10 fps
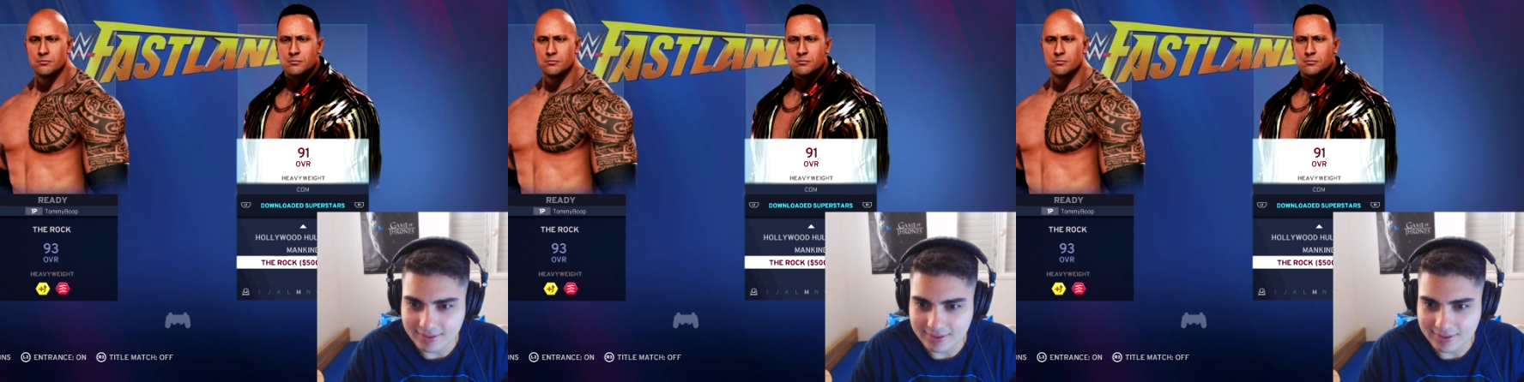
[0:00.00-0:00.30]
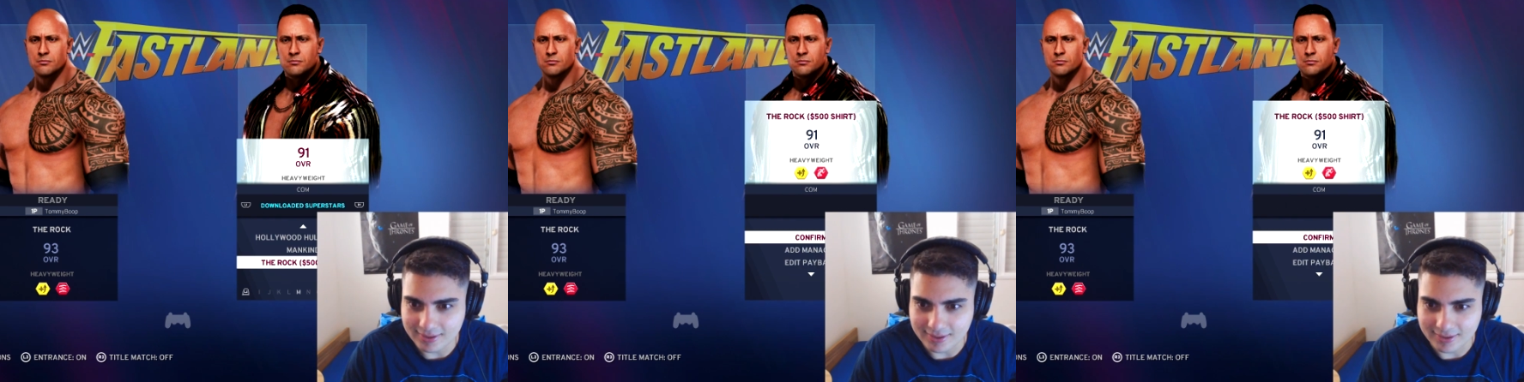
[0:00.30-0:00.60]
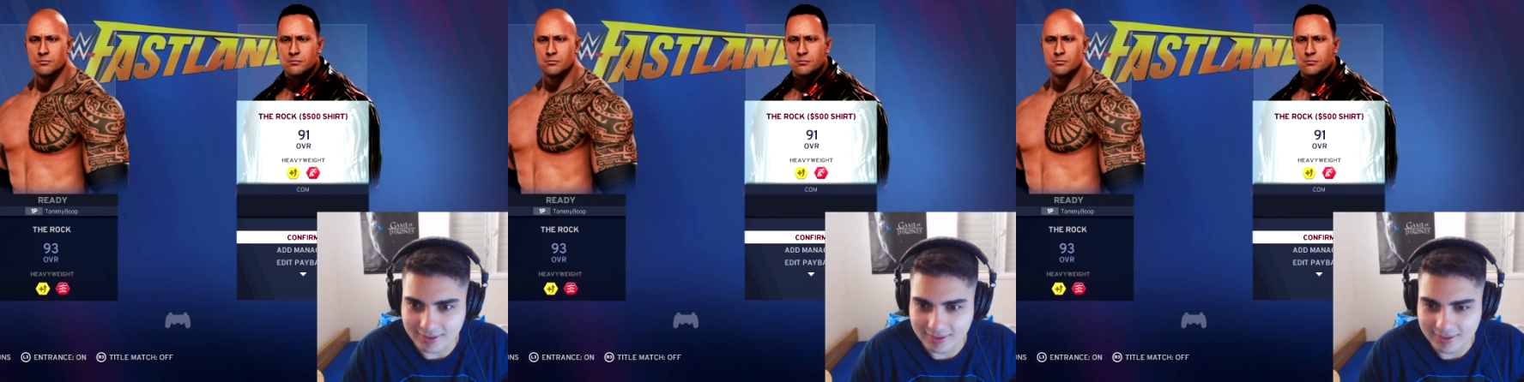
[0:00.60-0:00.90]
Speaker 1: Yeah.
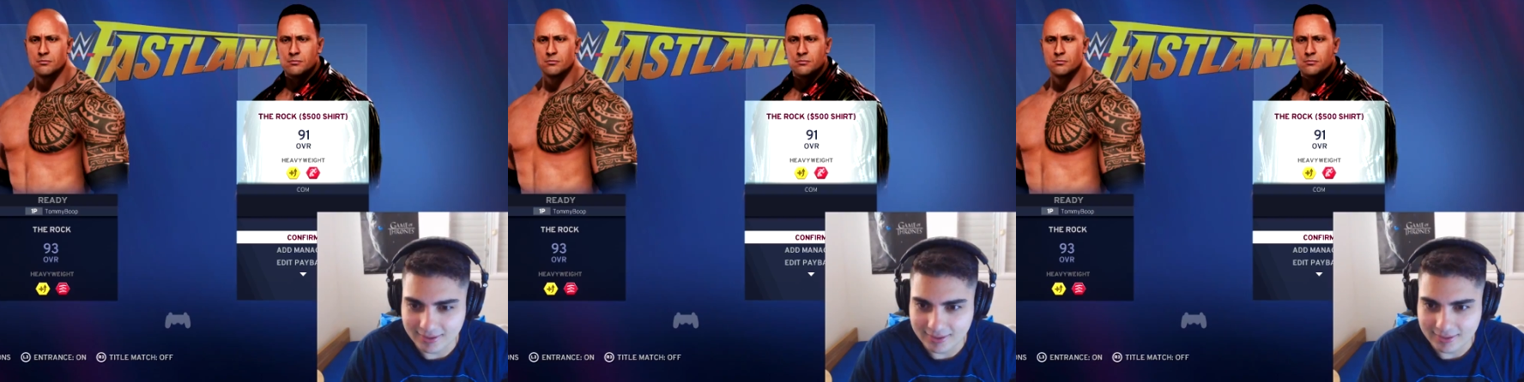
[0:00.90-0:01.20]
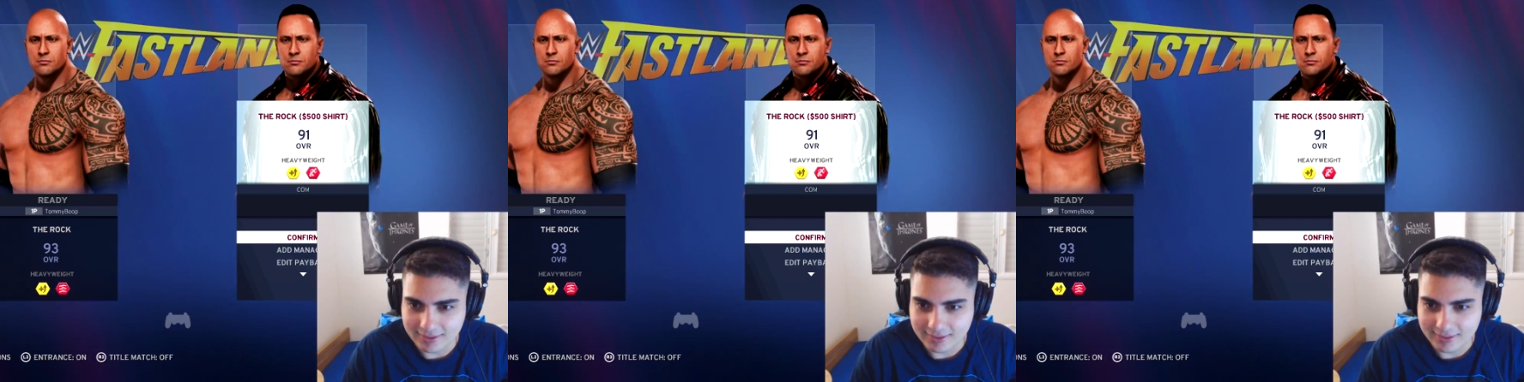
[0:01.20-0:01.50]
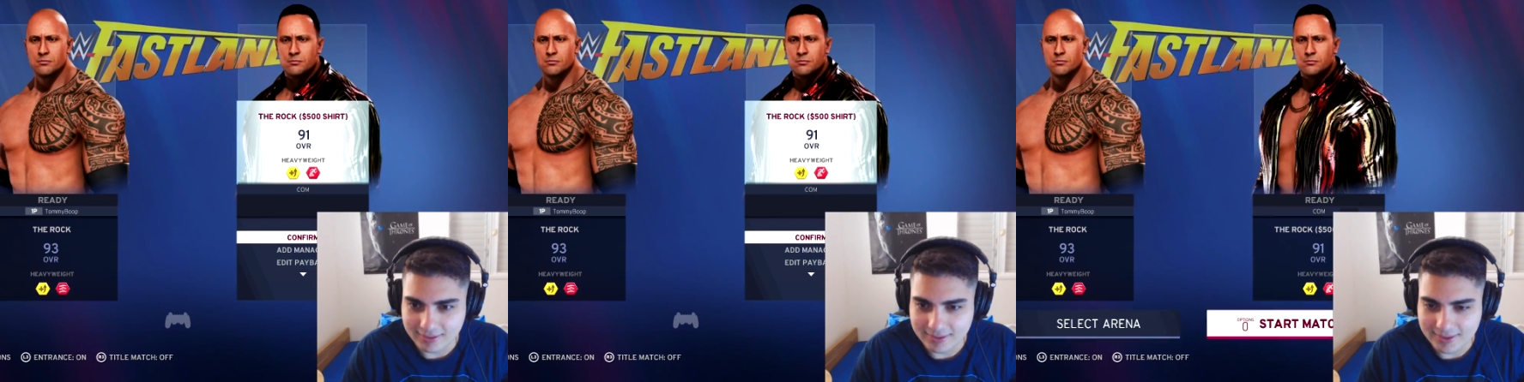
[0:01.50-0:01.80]

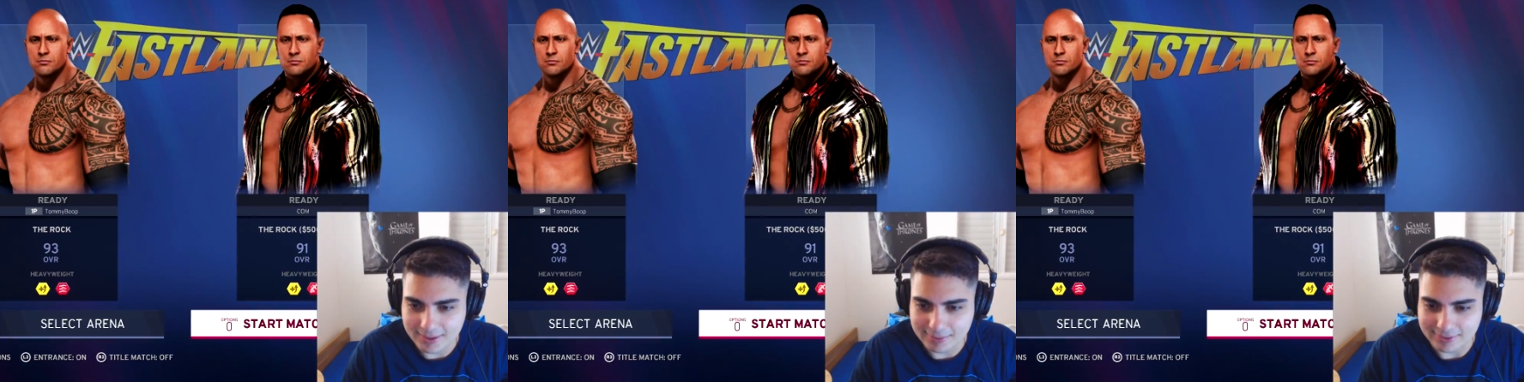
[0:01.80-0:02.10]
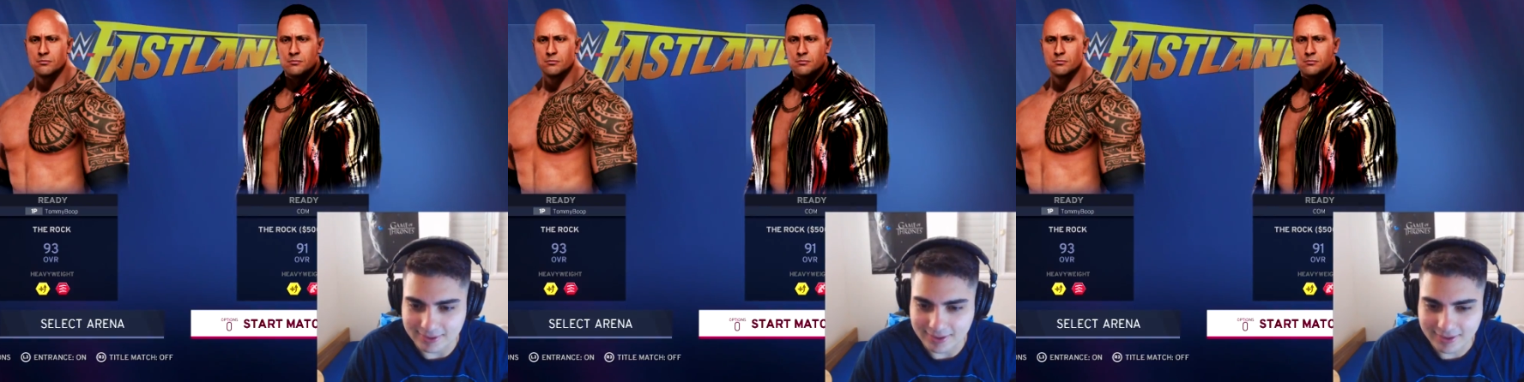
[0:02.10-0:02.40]
Let's go for it.